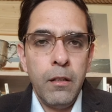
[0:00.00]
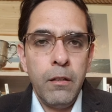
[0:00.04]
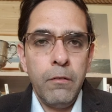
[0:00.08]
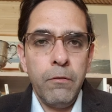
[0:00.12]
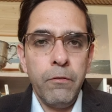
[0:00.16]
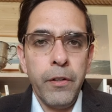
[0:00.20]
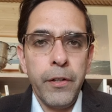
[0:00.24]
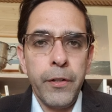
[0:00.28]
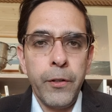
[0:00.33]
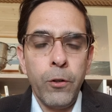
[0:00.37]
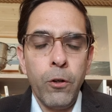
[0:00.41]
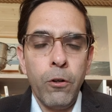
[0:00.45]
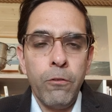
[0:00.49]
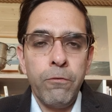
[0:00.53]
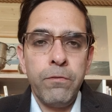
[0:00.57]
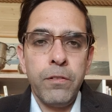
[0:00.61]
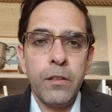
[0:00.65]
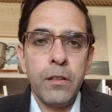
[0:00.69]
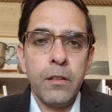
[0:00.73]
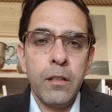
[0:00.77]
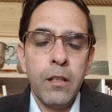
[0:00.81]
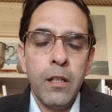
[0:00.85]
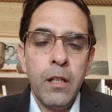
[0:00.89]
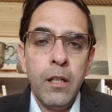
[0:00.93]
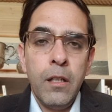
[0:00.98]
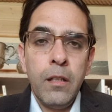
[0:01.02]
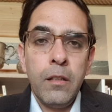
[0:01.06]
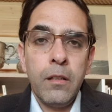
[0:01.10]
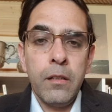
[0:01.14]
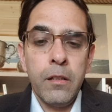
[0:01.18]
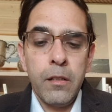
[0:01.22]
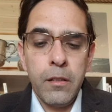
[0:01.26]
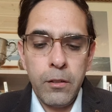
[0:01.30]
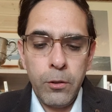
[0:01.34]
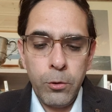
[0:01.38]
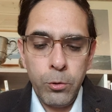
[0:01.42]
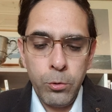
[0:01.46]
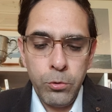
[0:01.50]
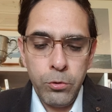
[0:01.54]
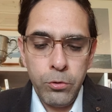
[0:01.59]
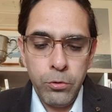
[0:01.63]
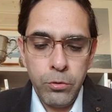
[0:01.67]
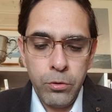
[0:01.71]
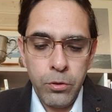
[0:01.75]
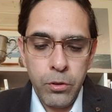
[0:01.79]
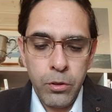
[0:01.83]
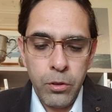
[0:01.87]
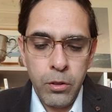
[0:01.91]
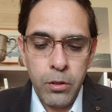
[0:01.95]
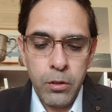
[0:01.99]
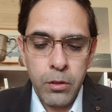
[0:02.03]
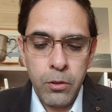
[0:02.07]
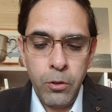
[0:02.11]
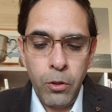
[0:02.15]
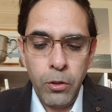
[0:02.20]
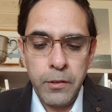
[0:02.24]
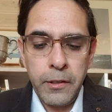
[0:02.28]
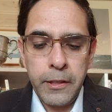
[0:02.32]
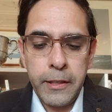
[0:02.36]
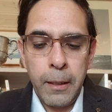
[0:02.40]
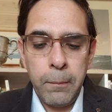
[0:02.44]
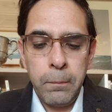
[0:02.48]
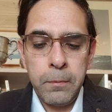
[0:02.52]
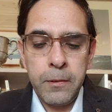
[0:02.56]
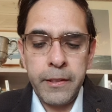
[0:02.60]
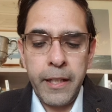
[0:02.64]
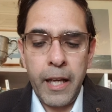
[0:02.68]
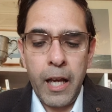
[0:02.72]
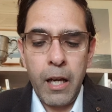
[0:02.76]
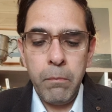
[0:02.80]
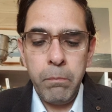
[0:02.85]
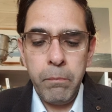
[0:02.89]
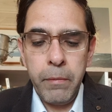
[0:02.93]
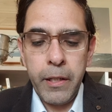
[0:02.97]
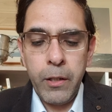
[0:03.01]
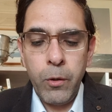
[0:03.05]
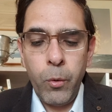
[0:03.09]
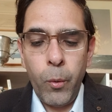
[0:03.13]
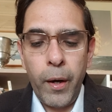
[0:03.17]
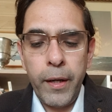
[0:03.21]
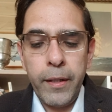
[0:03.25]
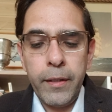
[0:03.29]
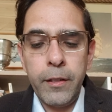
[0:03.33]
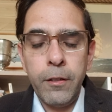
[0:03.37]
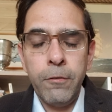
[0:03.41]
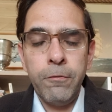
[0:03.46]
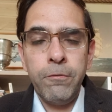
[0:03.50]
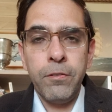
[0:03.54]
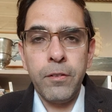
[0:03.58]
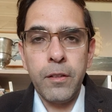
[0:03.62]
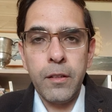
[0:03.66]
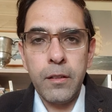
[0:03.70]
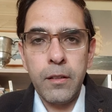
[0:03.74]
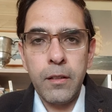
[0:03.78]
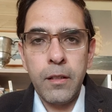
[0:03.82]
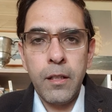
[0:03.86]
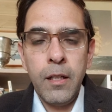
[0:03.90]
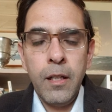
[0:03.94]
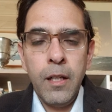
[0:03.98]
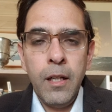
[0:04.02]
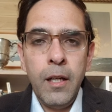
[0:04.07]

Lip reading: very often the two concepts can be quite different.